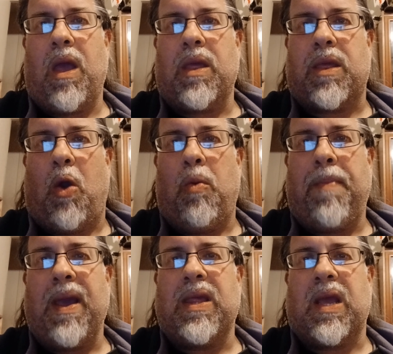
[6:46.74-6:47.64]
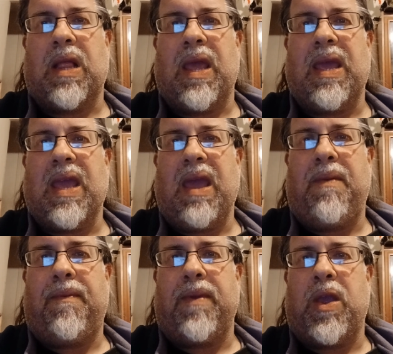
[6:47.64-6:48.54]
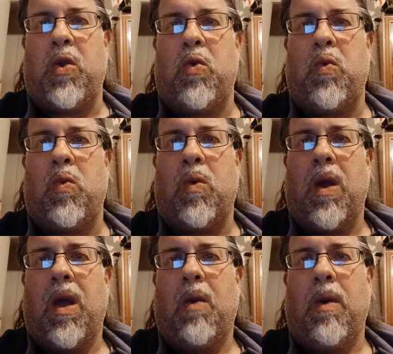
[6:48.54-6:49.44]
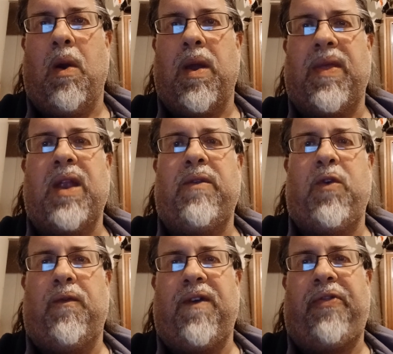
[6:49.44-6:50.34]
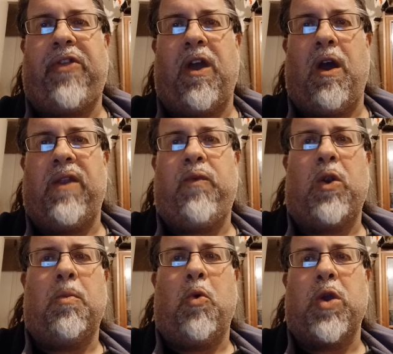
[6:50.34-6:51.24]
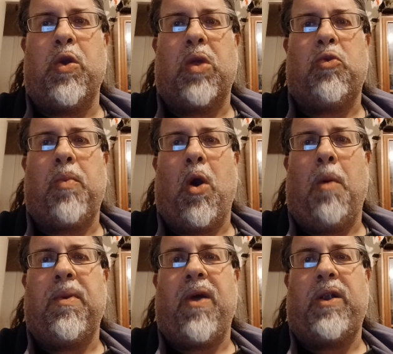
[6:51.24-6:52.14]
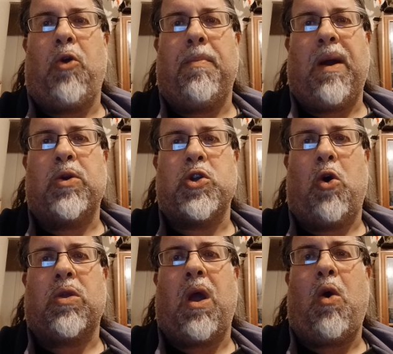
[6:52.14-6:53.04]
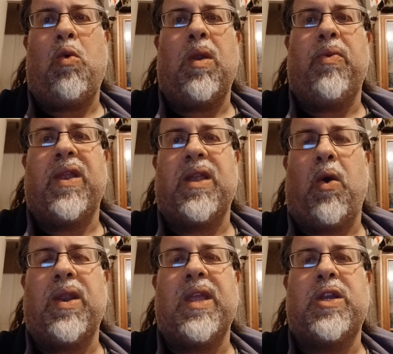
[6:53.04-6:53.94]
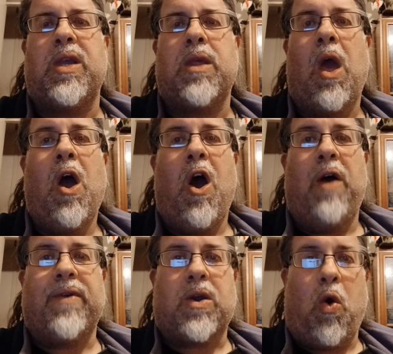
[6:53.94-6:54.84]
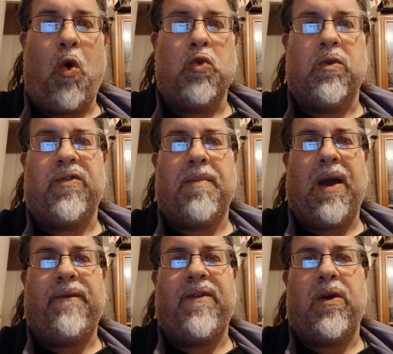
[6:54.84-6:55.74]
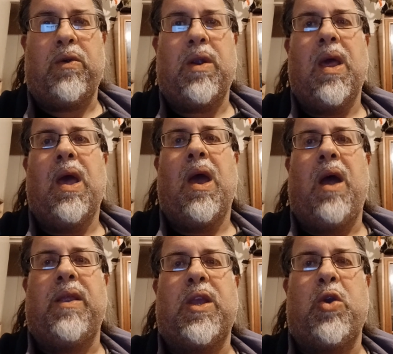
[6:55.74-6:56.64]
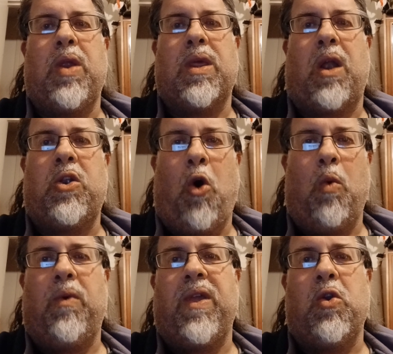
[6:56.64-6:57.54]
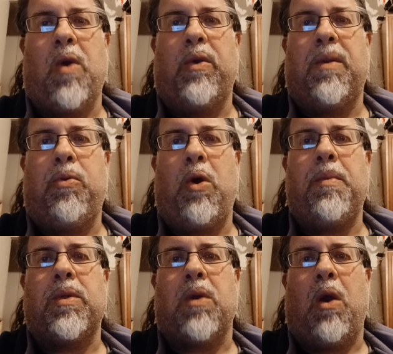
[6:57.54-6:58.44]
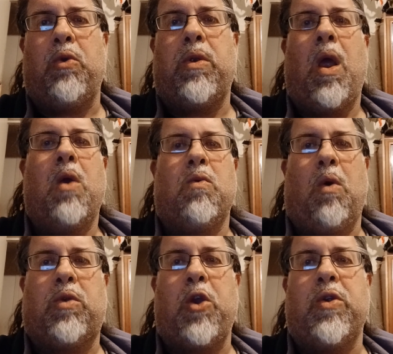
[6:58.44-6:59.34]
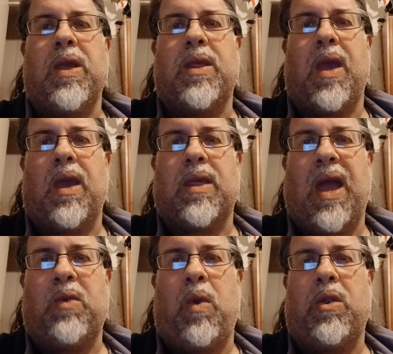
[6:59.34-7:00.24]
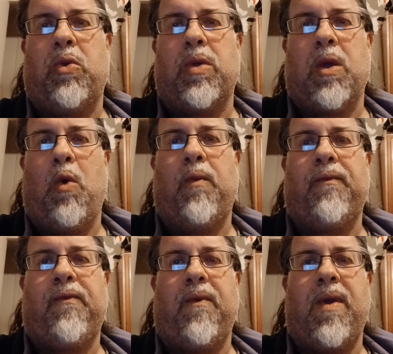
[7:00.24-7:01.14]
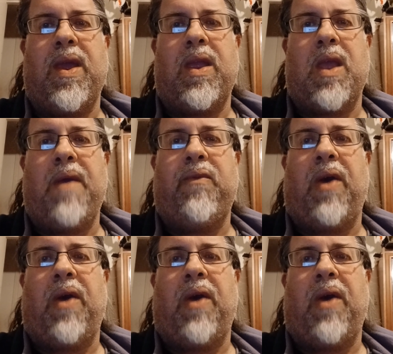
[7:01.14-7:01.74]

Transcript: So basically, if you... Right, at the end of your 5th turn, if one or more units from your army that are not battle shocked are wholly within 9 inches of a corner of the battlefield, and these units are not within your own deployment zone, roll 2d6, add 1 to the result for every